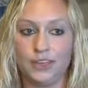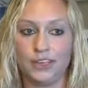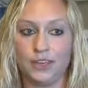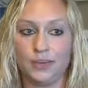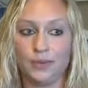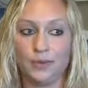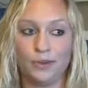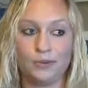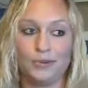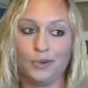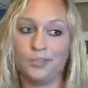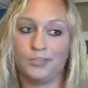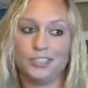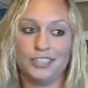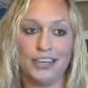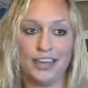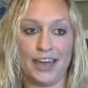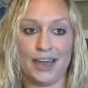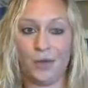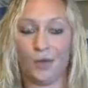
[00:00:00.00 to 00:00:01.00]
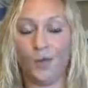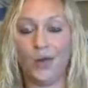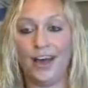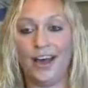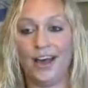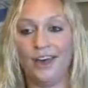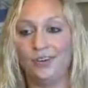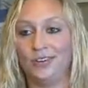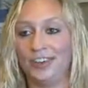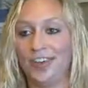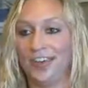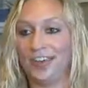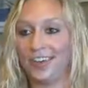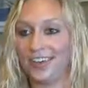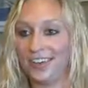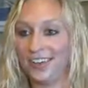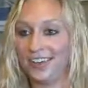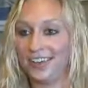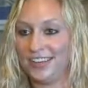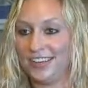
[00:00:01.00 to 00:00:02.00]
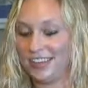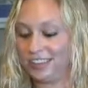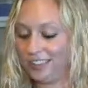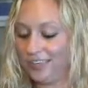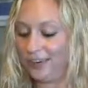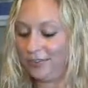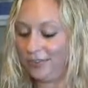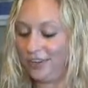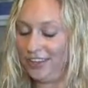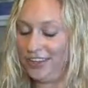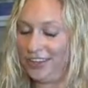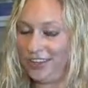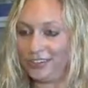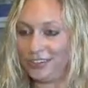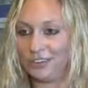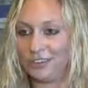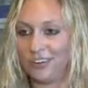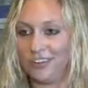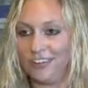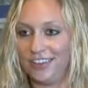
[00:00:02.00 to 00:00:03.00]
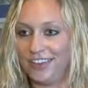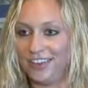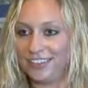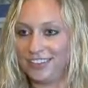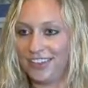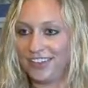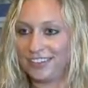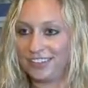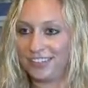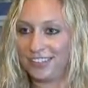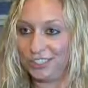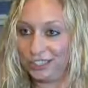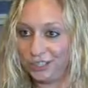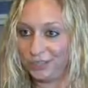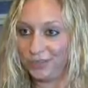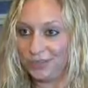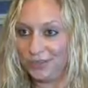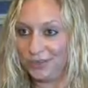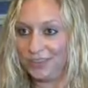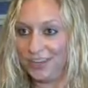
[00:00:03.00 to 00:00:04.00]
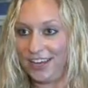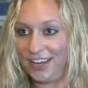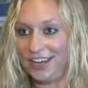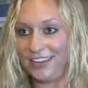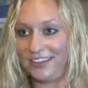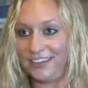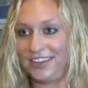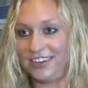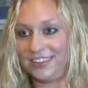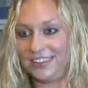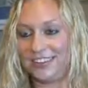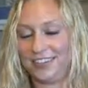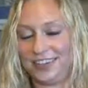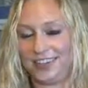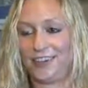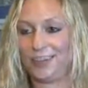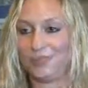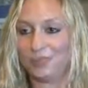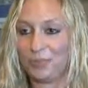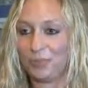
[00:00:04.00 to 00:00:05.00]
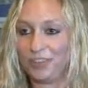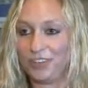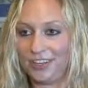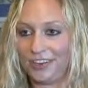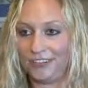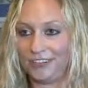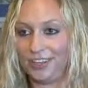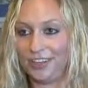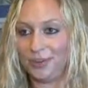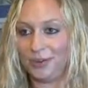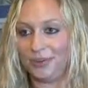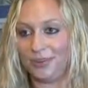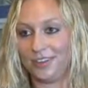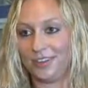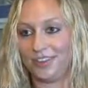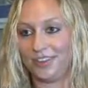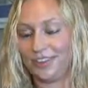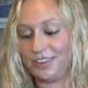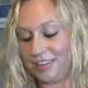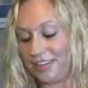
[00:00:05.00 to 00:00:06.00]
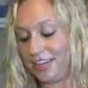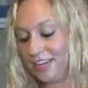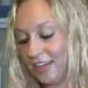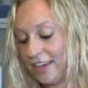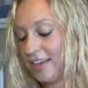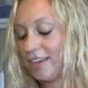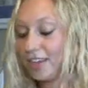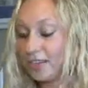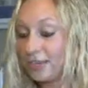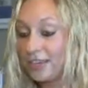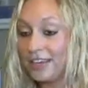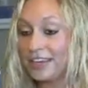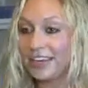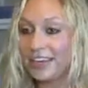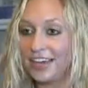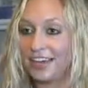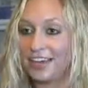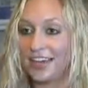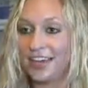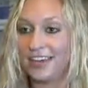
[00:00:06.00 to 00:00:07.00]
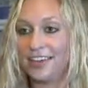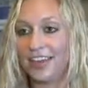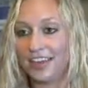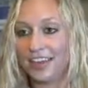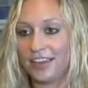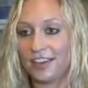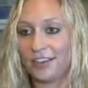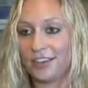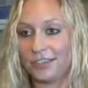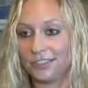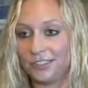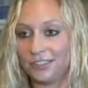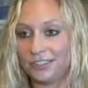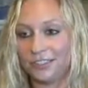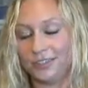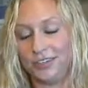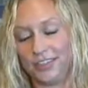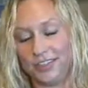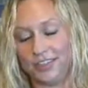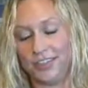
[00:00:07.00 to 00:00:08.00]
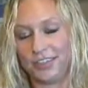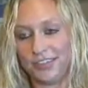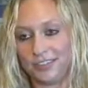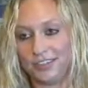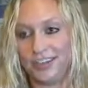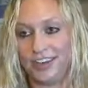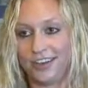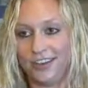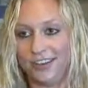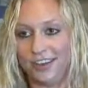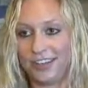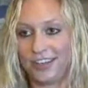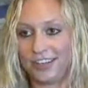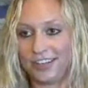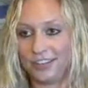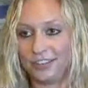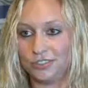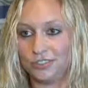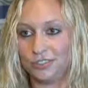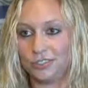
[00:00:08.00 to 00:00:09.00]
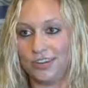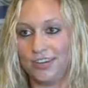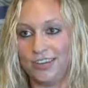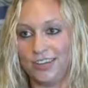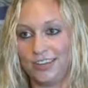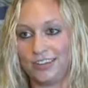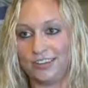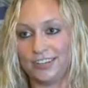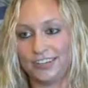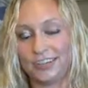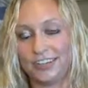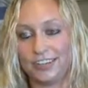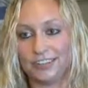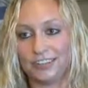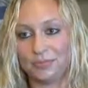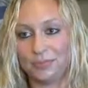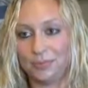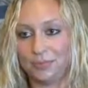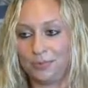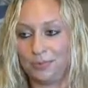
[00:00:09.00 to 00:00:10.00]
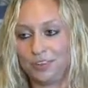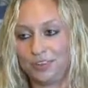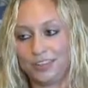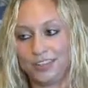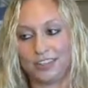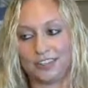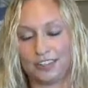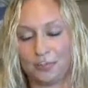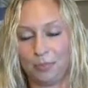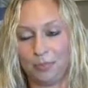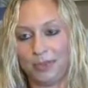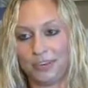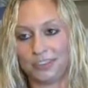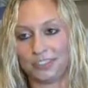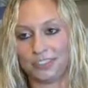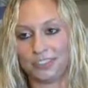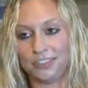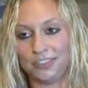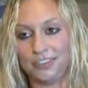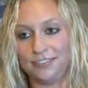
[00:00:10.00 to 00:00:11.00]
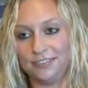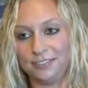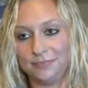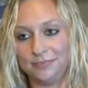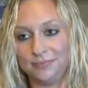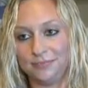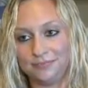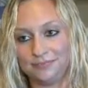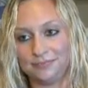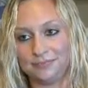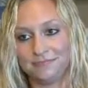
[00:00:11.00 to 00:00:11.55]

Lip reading: They're mostly like, wow, like, is that really a drawing? Like, did you do that? Like, they don't believe you, but then you get kind of get closer to it and they can tell like it's a drawing. Some people think it's a picture of them.